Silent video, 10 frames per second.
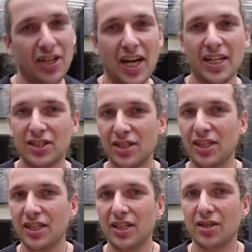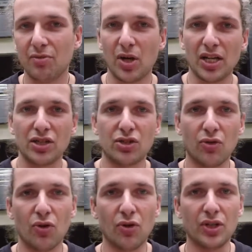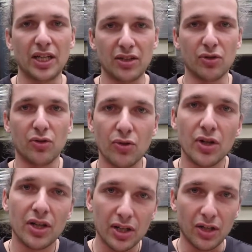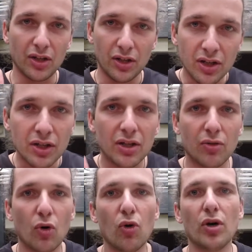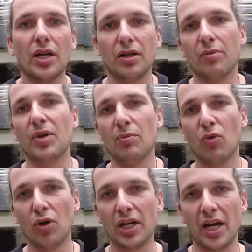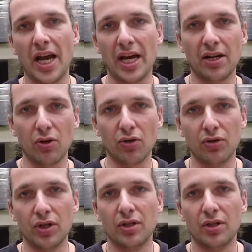actually need to make sure that you're gonna roll a bit more in an angle,